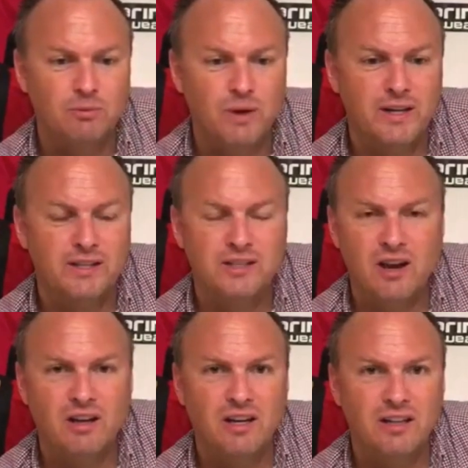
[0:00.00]
And when
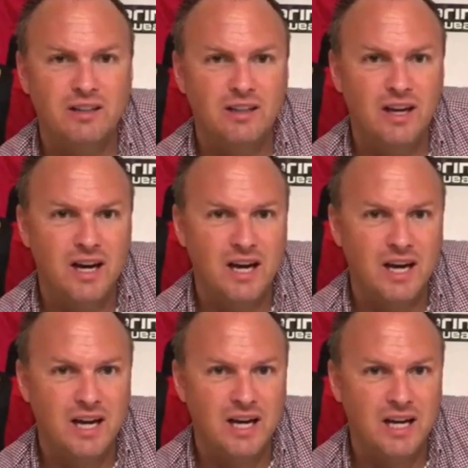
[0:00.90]
Sterling
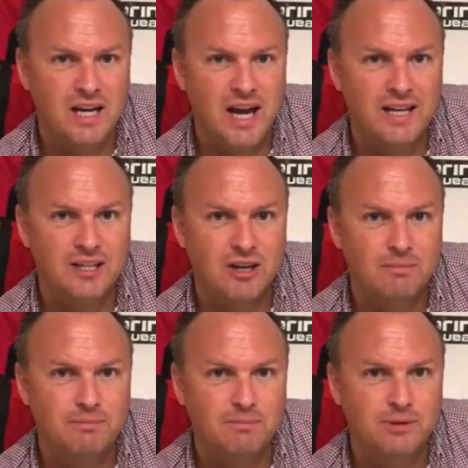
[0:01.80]
ended
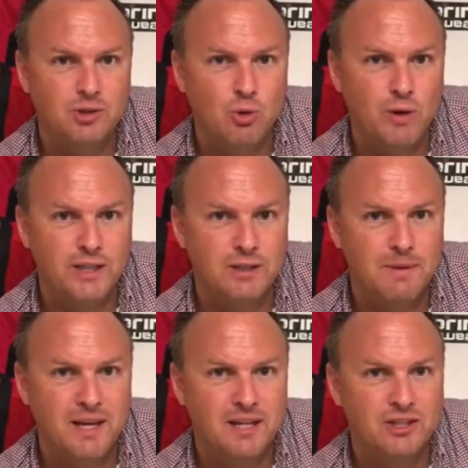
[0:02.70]
up scoring to
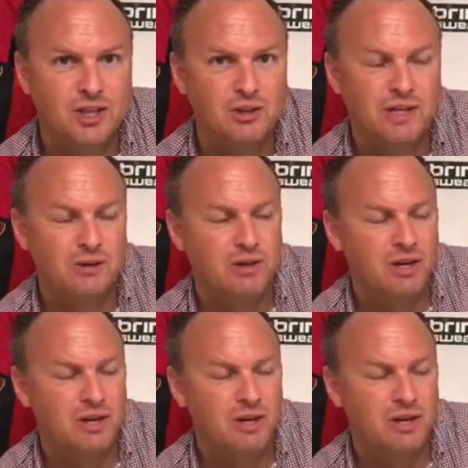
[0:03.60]
make it 2-0,